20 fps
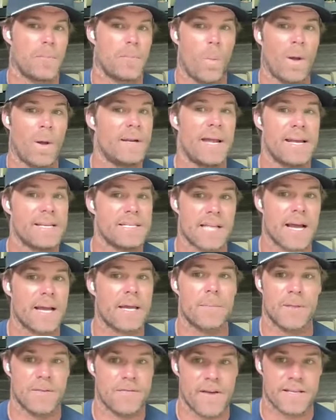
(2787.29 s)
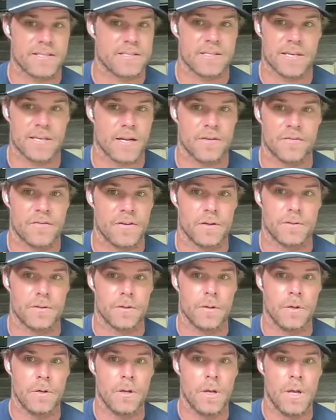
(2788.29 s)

but one day he's not going to be the fastest kid on the field.